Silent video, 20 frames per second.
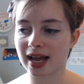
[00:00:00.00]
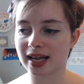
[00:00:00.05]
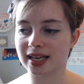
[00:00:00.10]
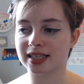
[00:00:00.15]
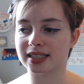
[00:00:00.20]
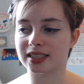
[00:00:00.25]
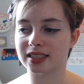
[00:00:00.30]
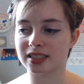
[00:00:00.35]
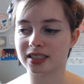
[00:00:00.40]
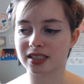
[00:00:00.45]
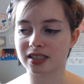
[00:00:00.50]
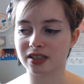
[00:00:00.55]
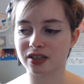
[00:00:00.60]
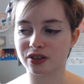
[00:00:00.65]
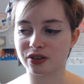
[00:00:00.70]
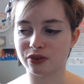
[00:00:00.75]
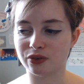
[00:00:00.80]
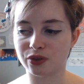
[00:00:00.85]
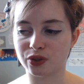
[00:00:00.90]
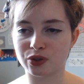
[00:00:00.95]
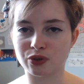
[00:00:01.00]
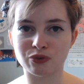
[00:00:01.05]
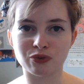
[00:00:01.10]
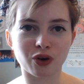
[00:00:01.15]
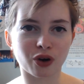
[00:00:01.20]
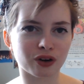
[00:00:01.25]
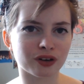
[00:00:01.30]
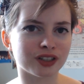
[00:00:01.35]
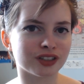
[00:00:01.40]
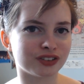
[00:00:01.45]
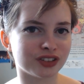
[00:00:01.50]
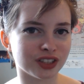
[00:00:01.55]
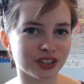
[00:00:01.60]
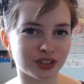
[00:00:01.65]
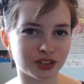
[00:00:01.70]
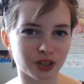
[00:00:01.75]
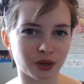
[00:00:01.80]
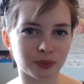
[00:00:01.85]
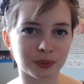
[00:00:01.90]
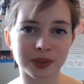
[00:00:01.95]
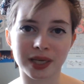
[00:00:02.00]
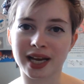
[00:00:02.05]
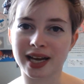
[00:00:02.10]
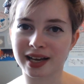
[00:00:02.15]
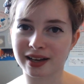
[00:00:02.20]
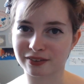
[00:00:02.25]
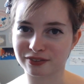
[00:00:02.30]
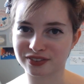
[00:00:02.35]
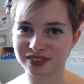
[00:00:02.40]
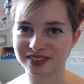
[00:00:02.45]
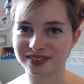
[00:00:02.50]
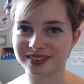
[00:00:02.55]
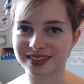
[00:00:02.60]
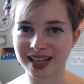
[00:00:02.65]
and you honestly don't have